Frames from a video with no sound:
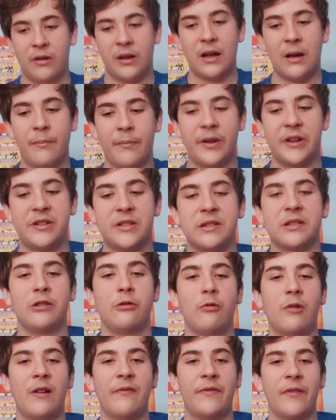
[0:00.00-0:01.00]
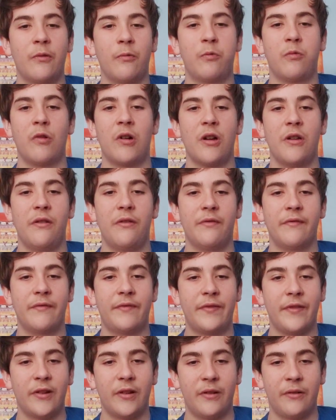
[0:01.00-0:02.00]
and basically whoever won
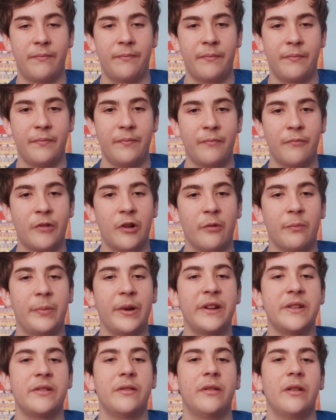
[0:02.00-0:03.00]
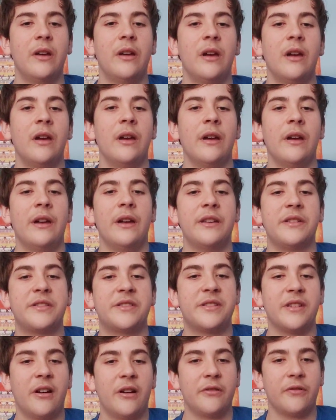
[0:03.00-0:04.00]
the it'd
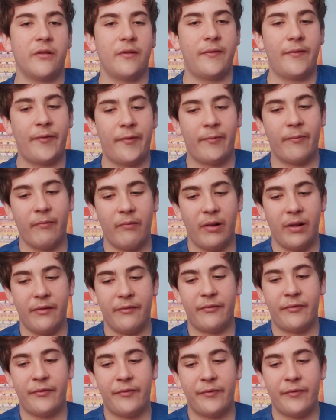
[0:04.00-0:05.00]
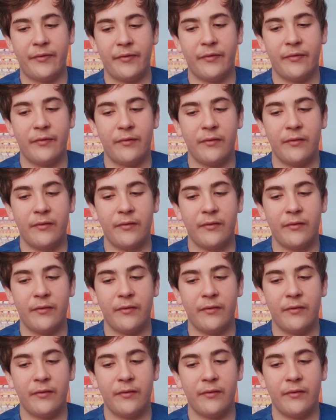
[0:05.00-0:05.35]
start off with